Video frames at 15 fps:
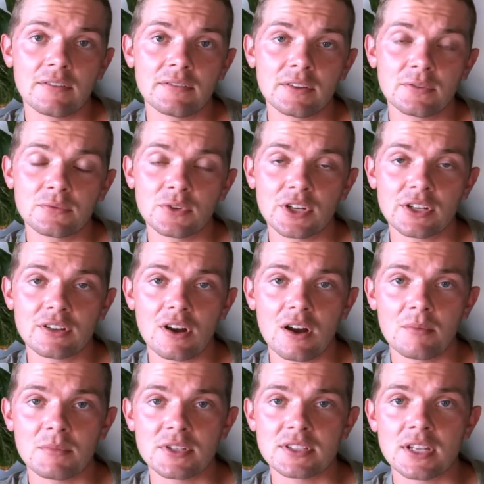Feel free to
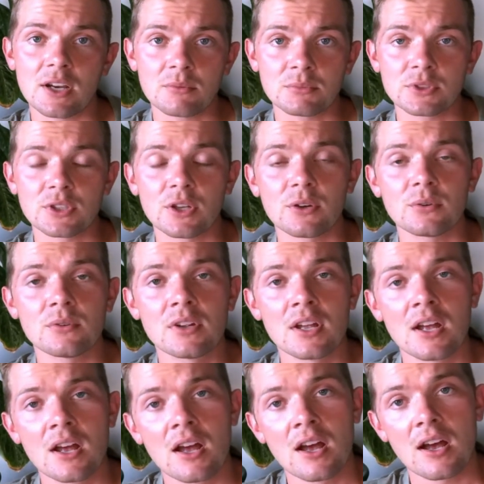comment down below,
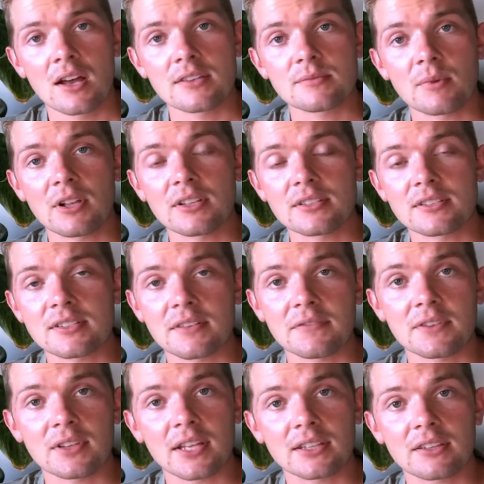as well as if
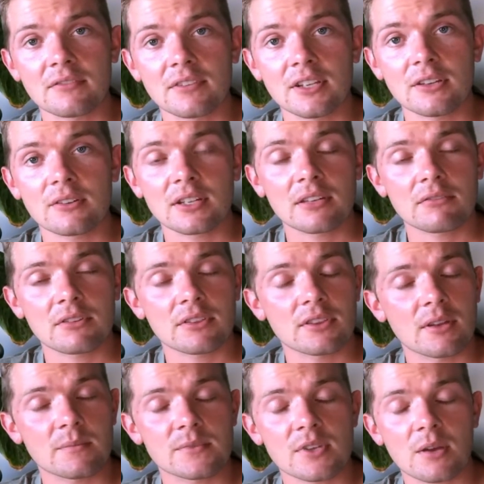you liked the video, give it a
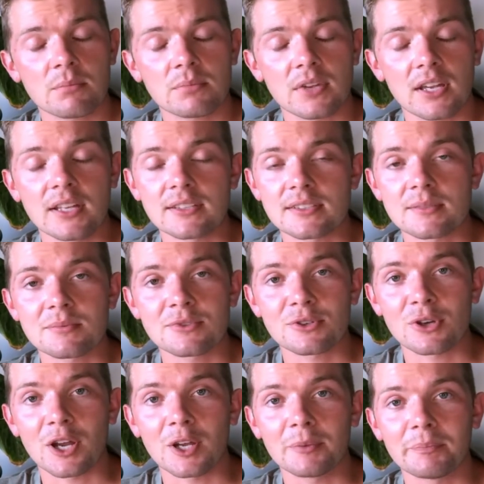thumbs up and
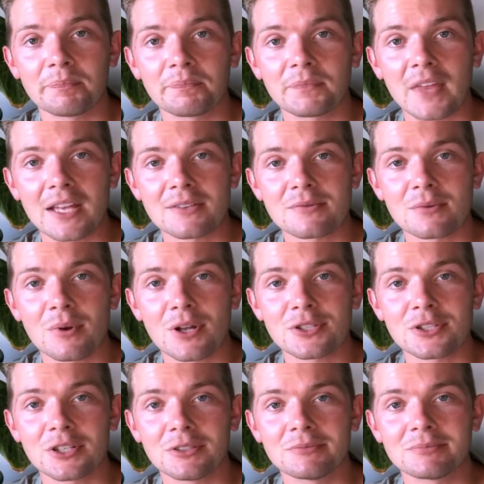subscribe. Thanks for
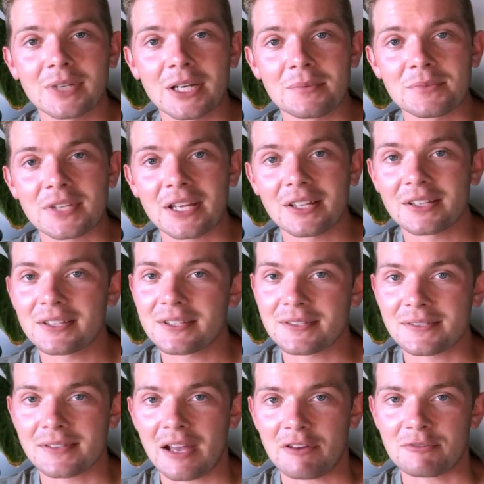watching. My name is Kelly. This
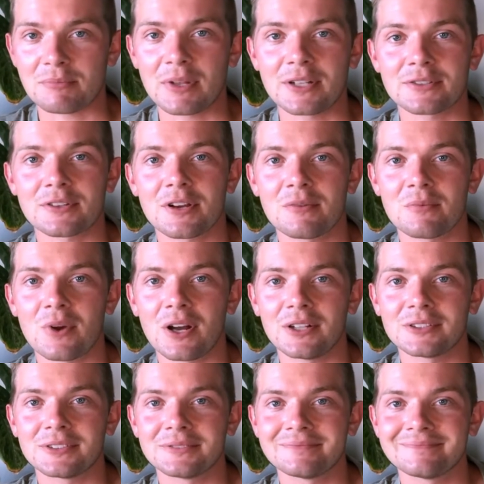is Houseplants Gone Wild.